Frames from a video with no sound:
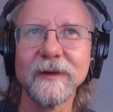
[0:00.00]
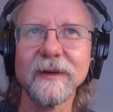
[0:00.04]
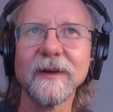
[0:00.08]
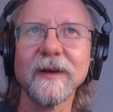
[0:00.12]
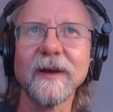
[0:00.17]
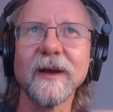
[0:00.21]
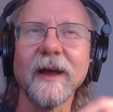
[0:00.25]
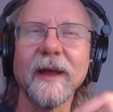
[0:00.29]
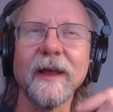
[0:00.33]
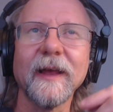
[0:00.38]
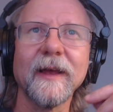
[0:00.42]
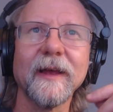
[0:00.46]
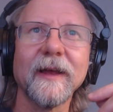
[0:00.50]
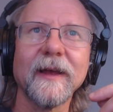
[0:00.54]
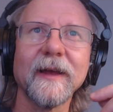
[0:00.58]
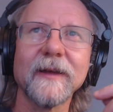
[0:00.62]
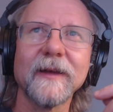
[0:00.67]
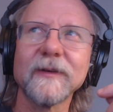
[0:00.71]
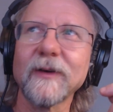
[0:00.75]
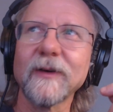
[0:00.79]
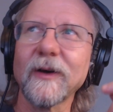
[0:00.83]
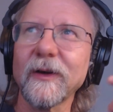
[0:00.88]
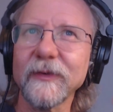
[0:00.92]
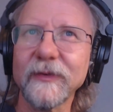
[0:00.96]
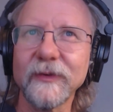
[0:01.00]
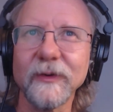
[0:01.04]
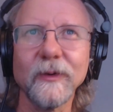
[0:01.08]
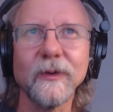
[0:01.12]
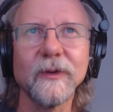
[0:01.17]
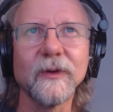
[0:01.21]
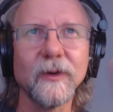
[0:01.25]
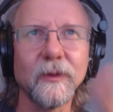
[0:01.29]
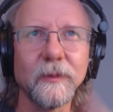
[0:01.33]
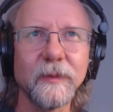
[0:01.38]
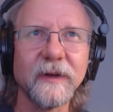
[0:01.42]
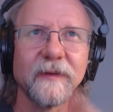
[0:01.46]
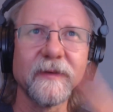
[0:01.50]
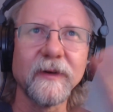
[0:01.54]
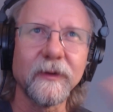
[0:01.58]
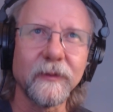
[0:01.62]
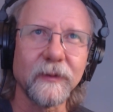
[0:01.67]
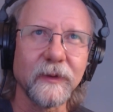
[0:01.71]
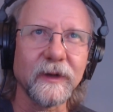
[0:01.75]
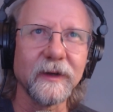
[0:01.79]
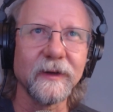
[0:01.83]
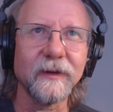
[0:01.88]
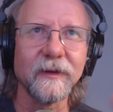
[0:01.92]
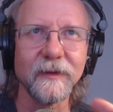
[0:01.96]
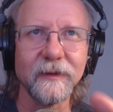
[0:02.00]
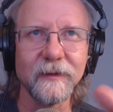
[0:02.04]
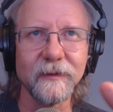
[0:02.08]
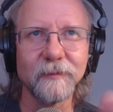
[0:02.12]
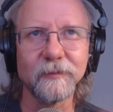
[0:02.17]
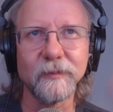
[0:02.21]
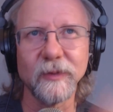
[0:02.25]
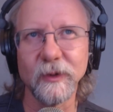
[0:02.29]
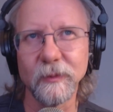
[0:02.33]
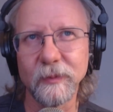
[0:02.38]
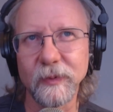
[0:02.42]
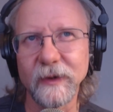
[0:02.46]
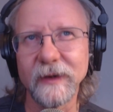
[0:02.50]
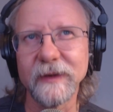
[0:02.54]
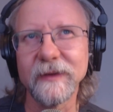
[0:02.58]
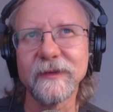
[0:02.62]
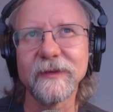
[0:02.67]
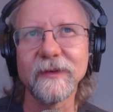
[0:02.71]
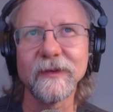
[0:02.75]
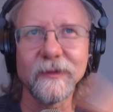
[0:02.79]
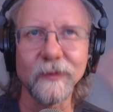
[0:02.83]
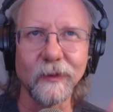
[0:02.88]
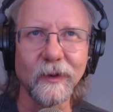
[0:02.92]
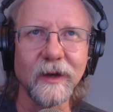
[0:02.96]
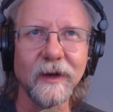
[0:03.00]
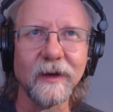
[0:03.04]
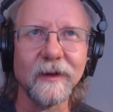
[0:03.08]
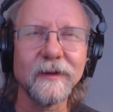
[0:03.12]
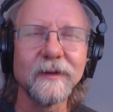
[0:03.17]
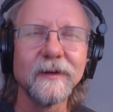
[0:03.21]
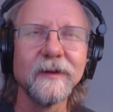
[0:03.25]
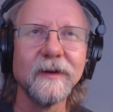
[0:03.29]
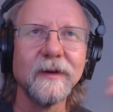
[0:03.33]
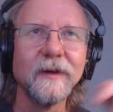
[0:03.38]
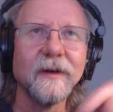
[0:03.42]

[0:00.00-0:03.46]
and also a little bit of Unreal blueprints as well,